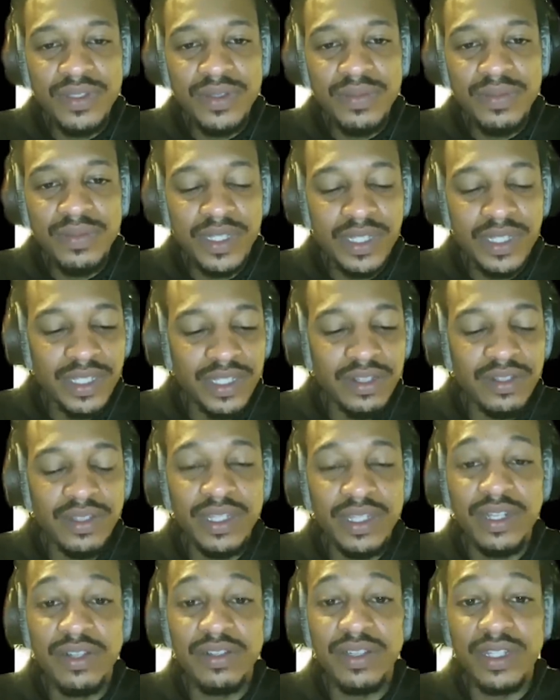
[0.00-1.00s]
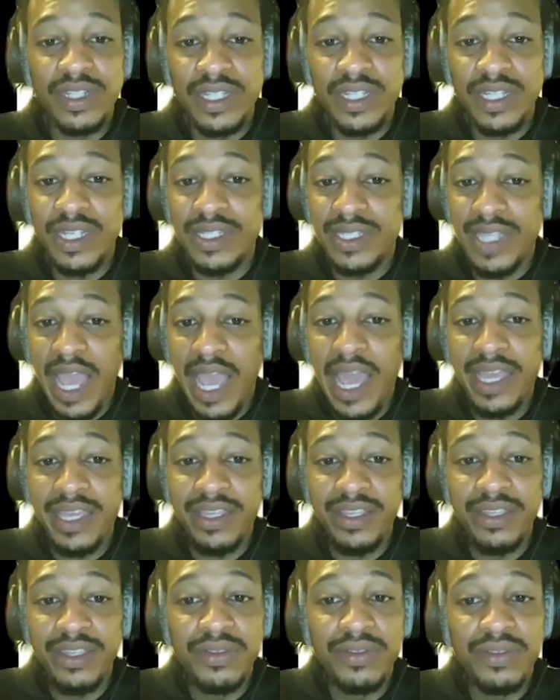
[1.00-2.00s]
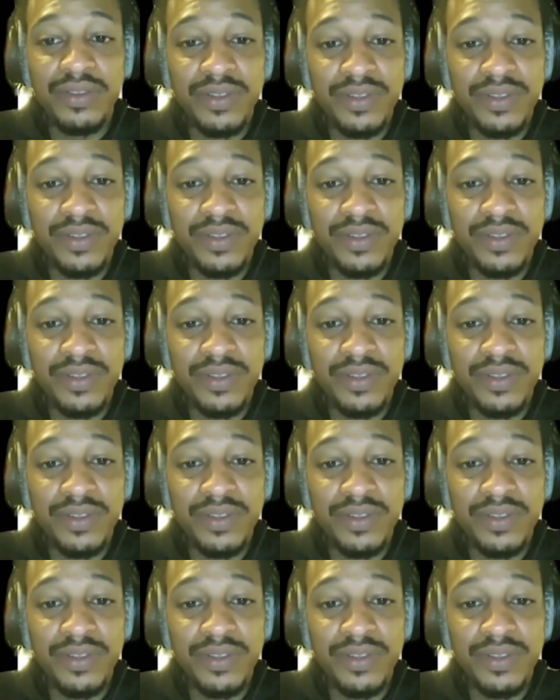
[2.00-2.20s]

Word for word: because they're literally attacking you.